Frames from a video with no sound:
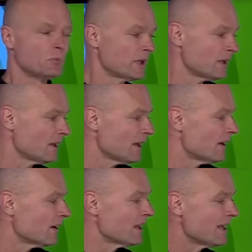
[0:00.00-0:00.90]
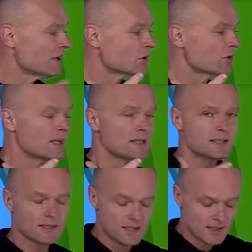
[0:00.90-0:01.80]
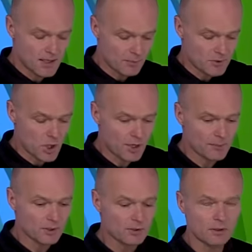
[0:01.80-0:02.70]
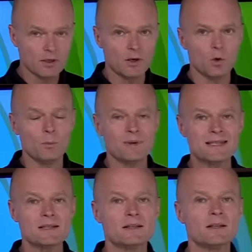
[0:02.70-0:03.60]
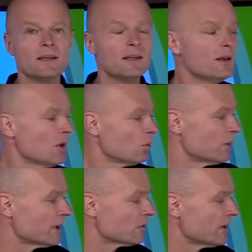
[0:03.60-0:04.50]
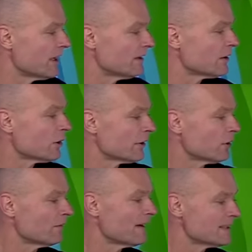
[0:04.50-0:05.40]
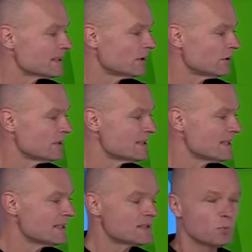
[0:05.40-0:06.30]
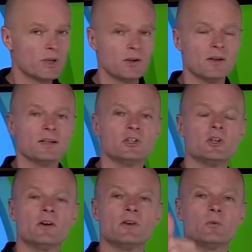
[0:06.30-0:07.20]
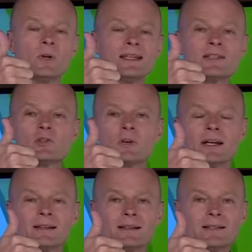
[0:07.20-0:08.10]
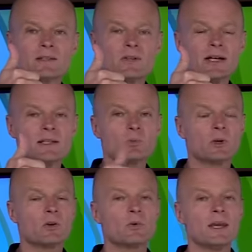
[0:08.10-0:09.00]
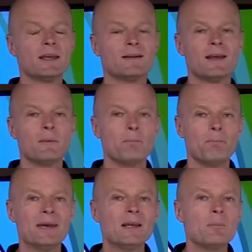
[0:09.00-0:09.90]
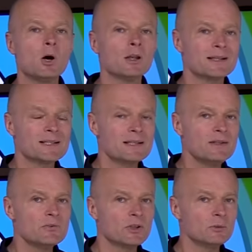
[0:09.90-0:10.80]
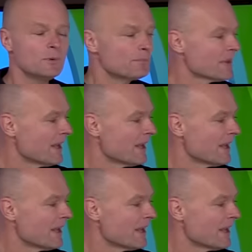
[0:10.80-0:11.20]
we increase the abdominal obesity, we create cardiovascular disease, we raise triglycerides, we create metabolic syndrome